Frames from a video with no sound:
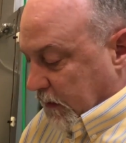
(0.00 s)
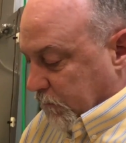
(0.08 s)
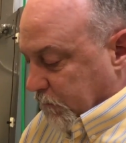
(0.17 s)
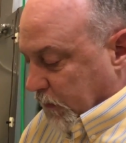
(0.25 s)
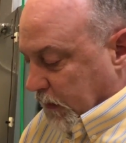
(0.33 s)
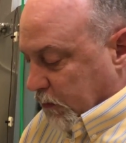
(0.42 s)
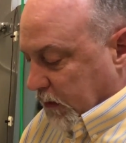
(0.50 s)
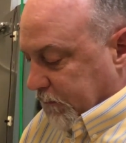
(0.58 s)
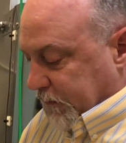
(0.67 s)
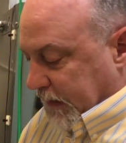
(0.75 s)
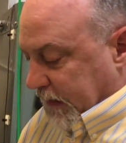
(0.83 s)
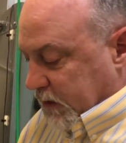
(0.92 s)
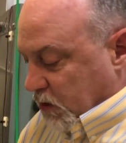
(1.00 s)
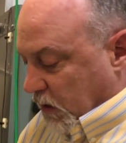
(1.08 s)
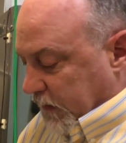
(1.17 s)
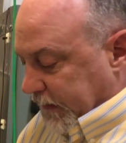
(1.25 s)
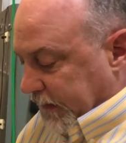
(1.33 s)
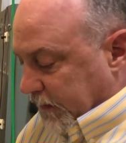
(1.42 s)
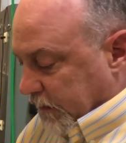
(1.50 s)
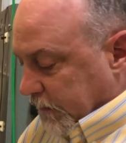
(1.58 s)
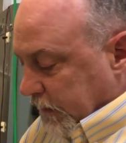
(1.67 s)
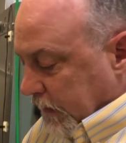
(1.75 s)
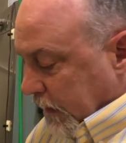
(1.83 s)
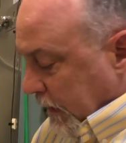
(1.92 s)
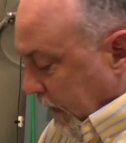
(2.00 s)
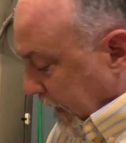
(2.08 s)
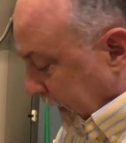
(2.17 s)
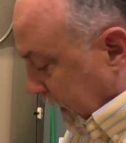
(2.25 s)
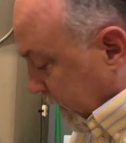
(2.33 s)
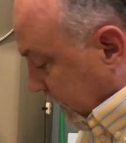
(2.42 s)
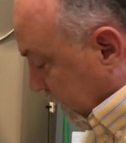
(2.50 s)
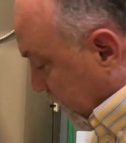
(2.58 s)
a, a crimp gauge on here and